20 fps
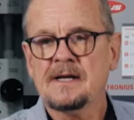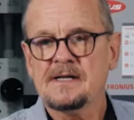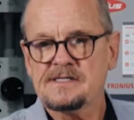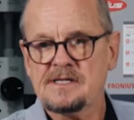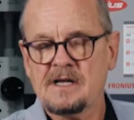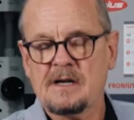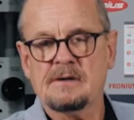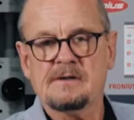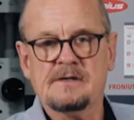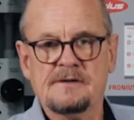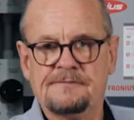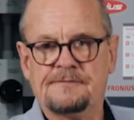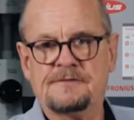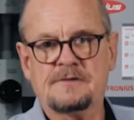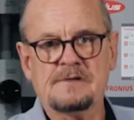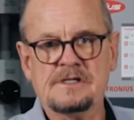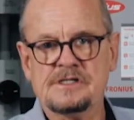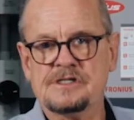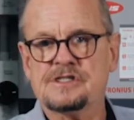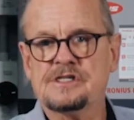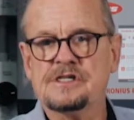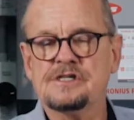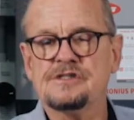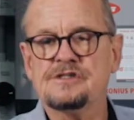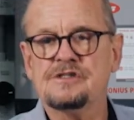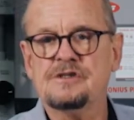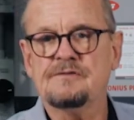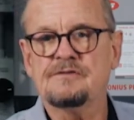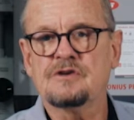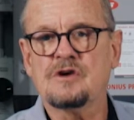So if, for
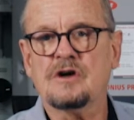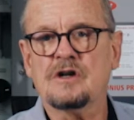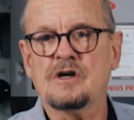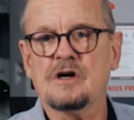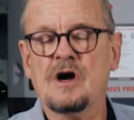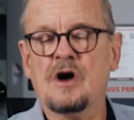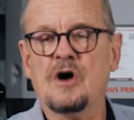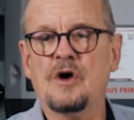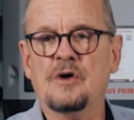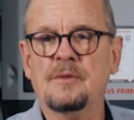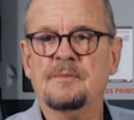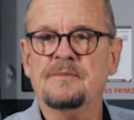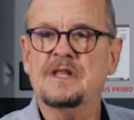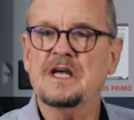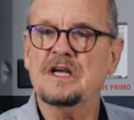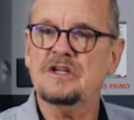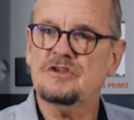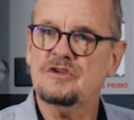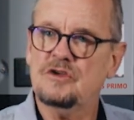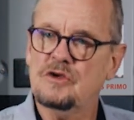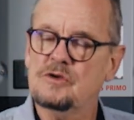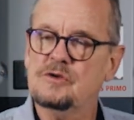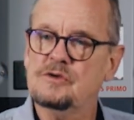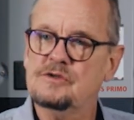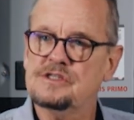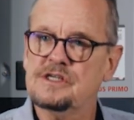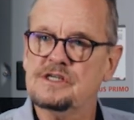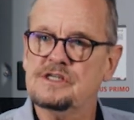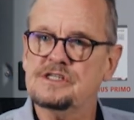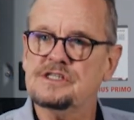instance, you've got a home that
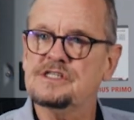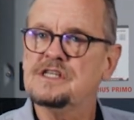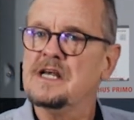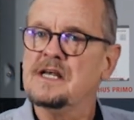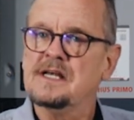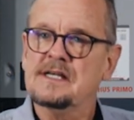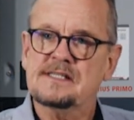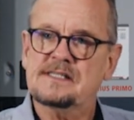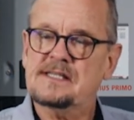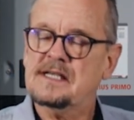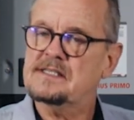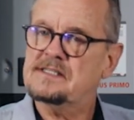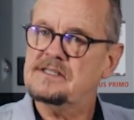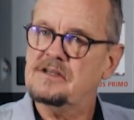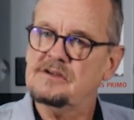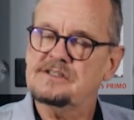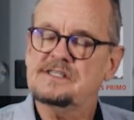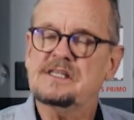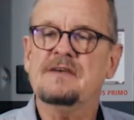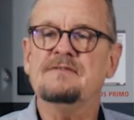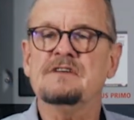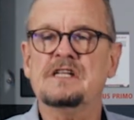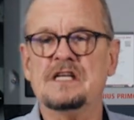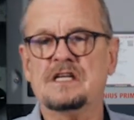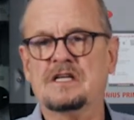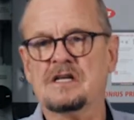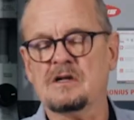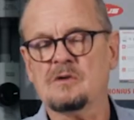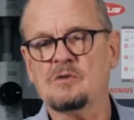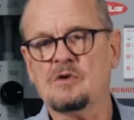uses 60 or 70
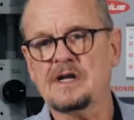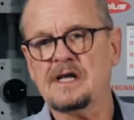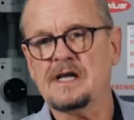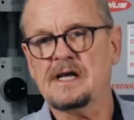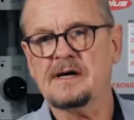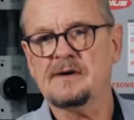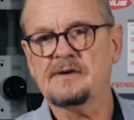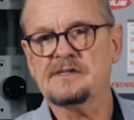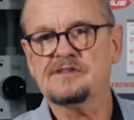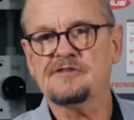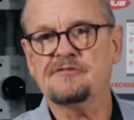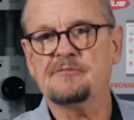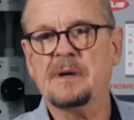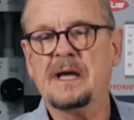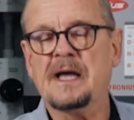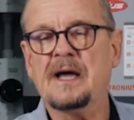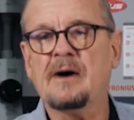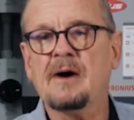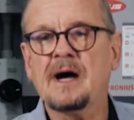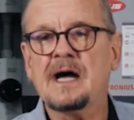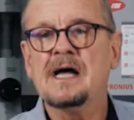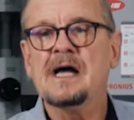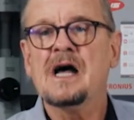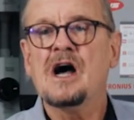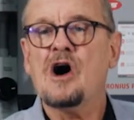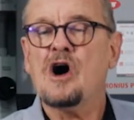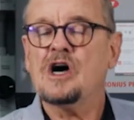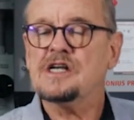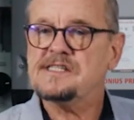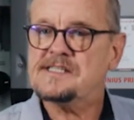kilowatt hours of power
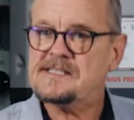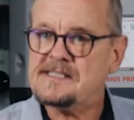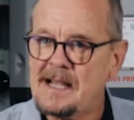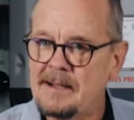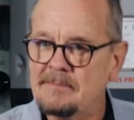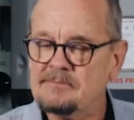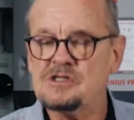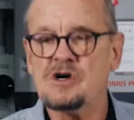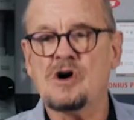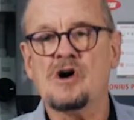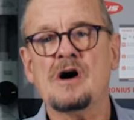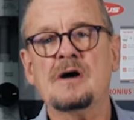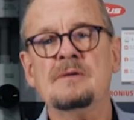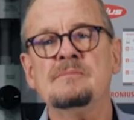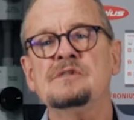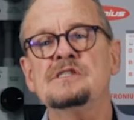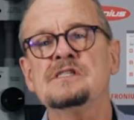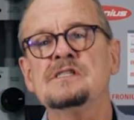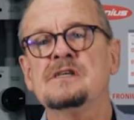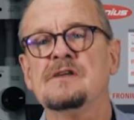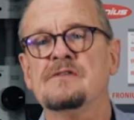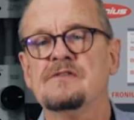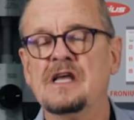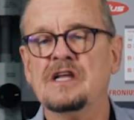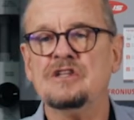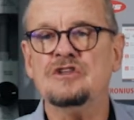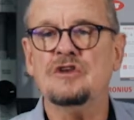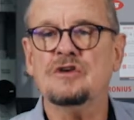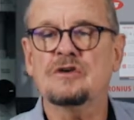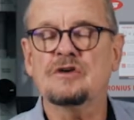sometimes,
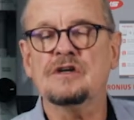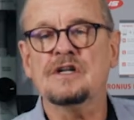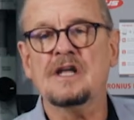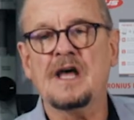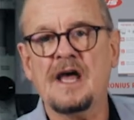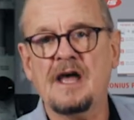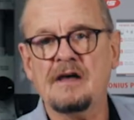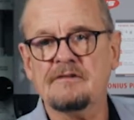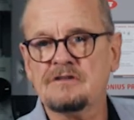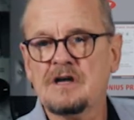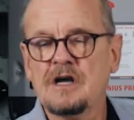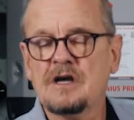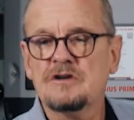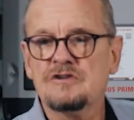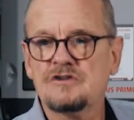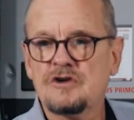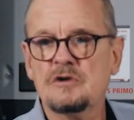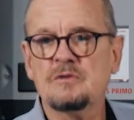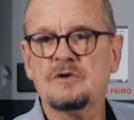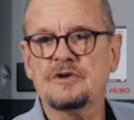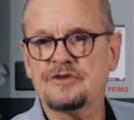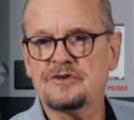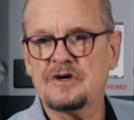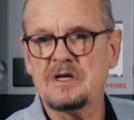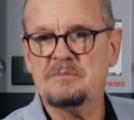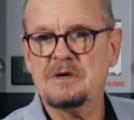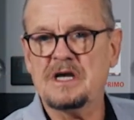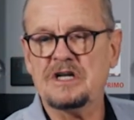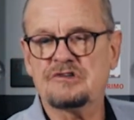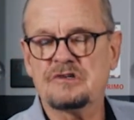then you could have 2 or 3
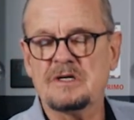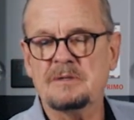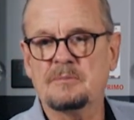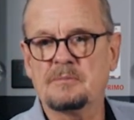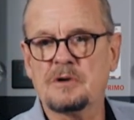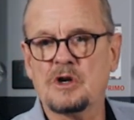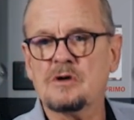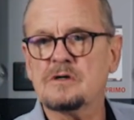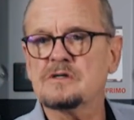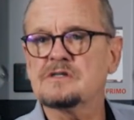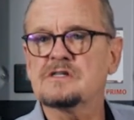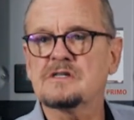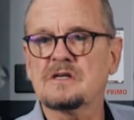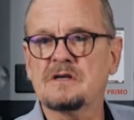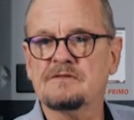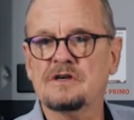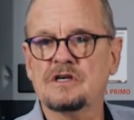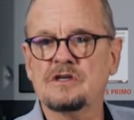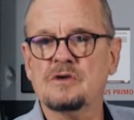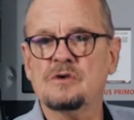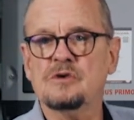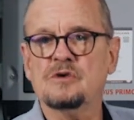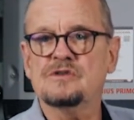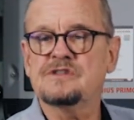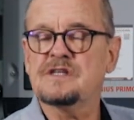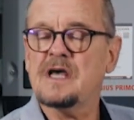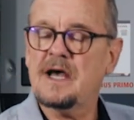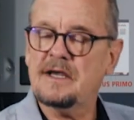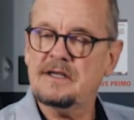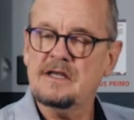battery blocks giving you,
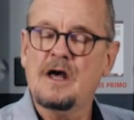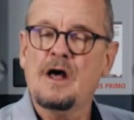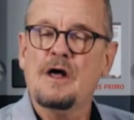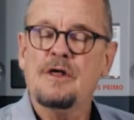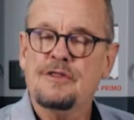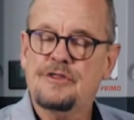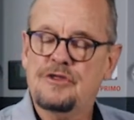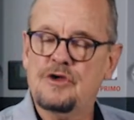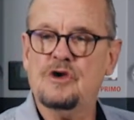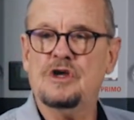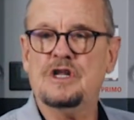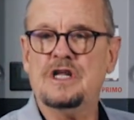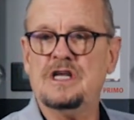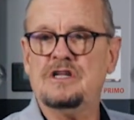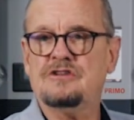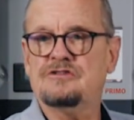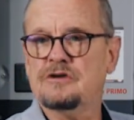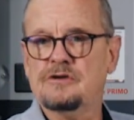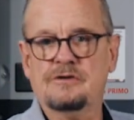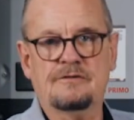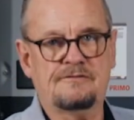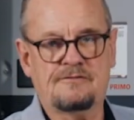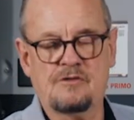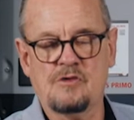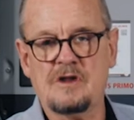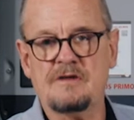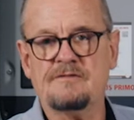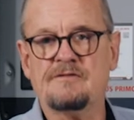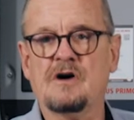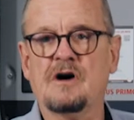say, 30 to
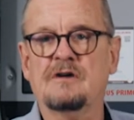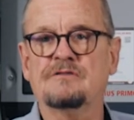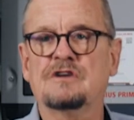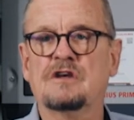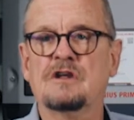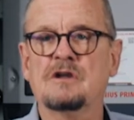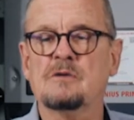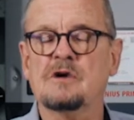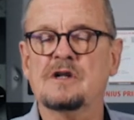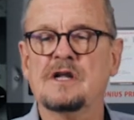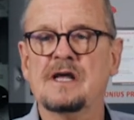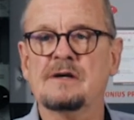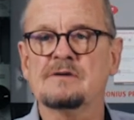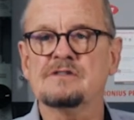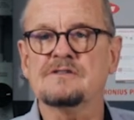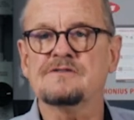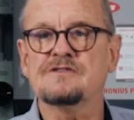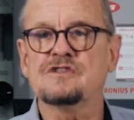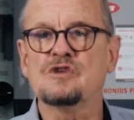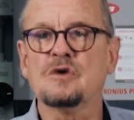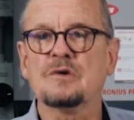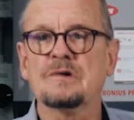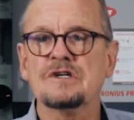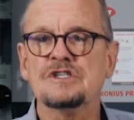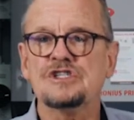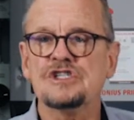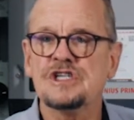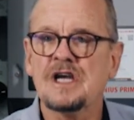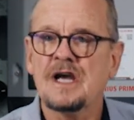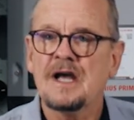45 kilowatt hours of
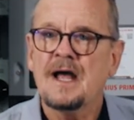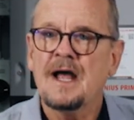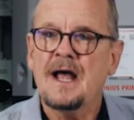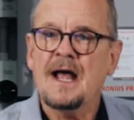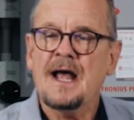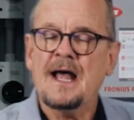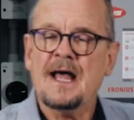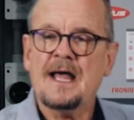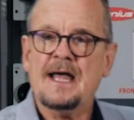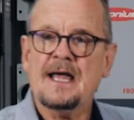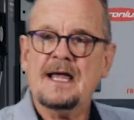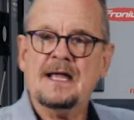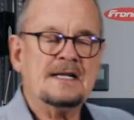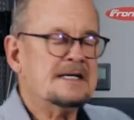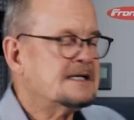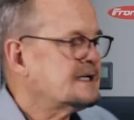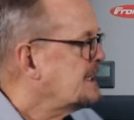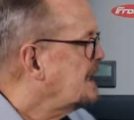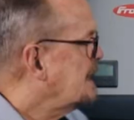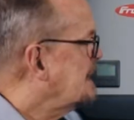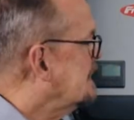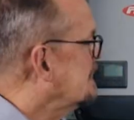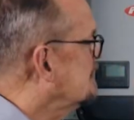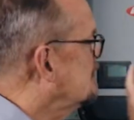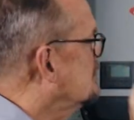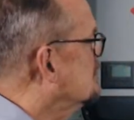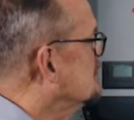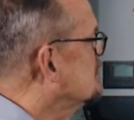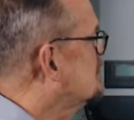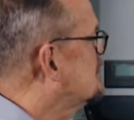storage, and
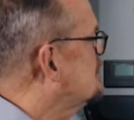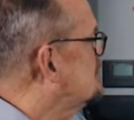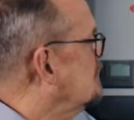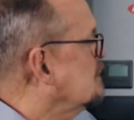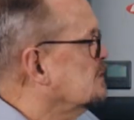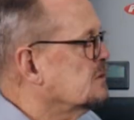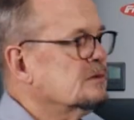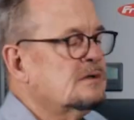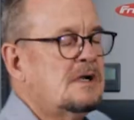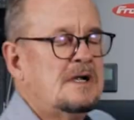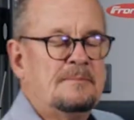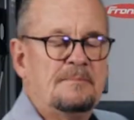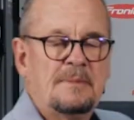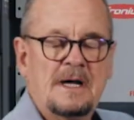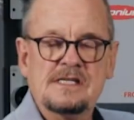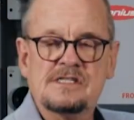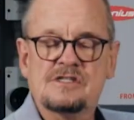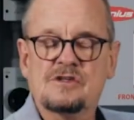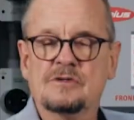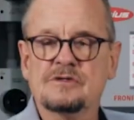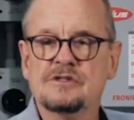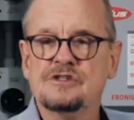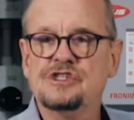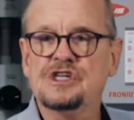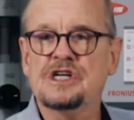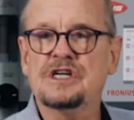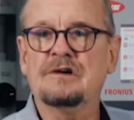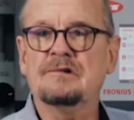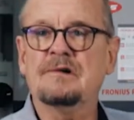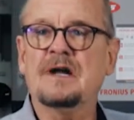you would still, based on the
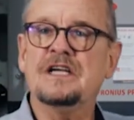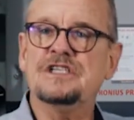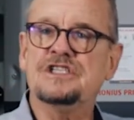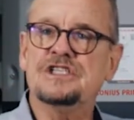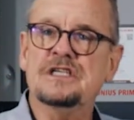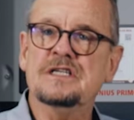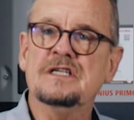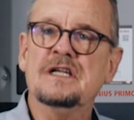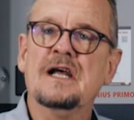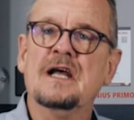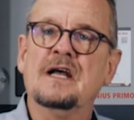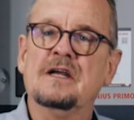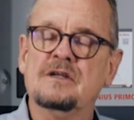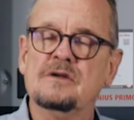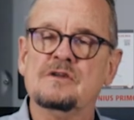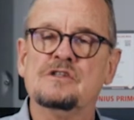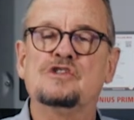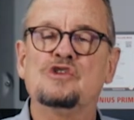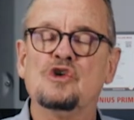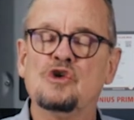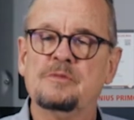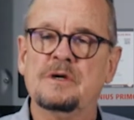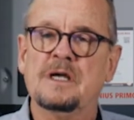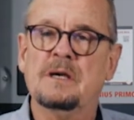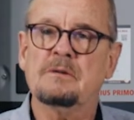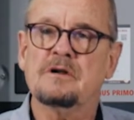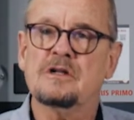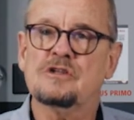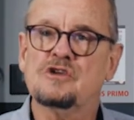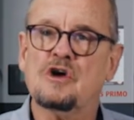generation, you'd still be
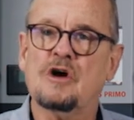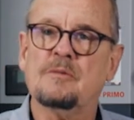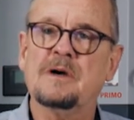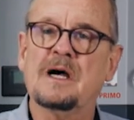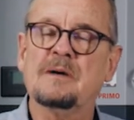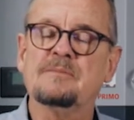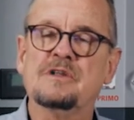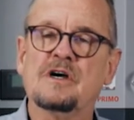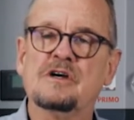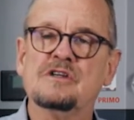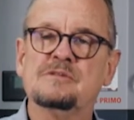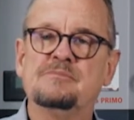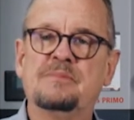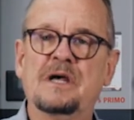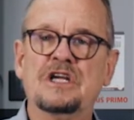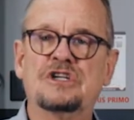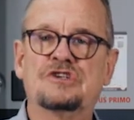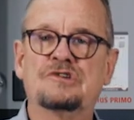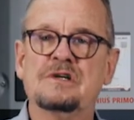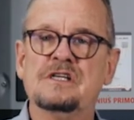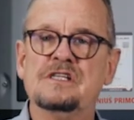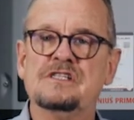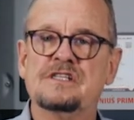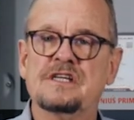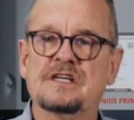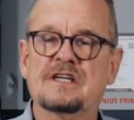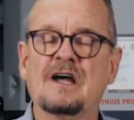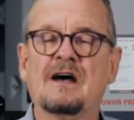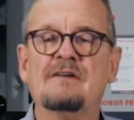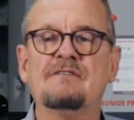able to top up those batteries
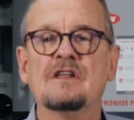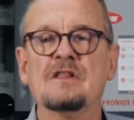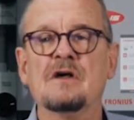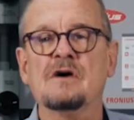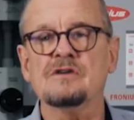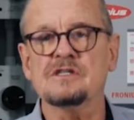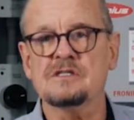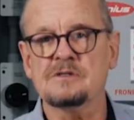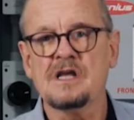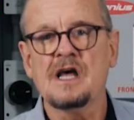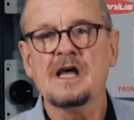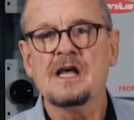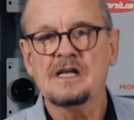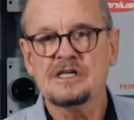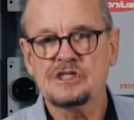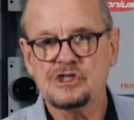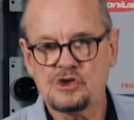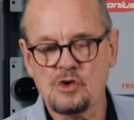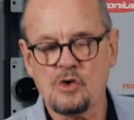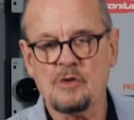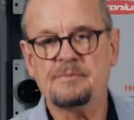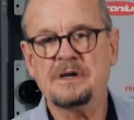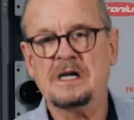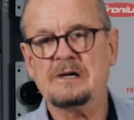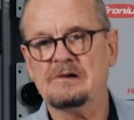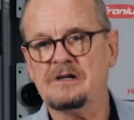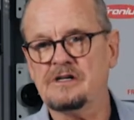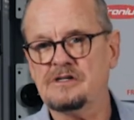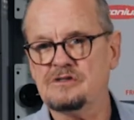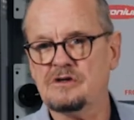to cover those short
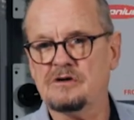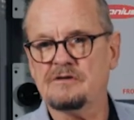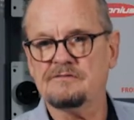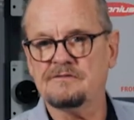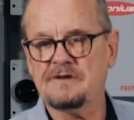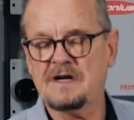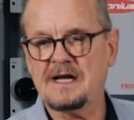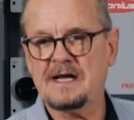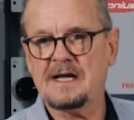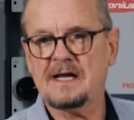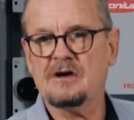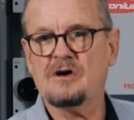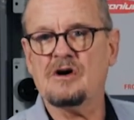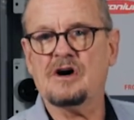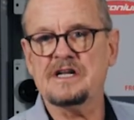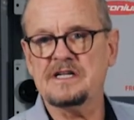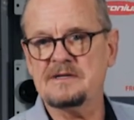periods of high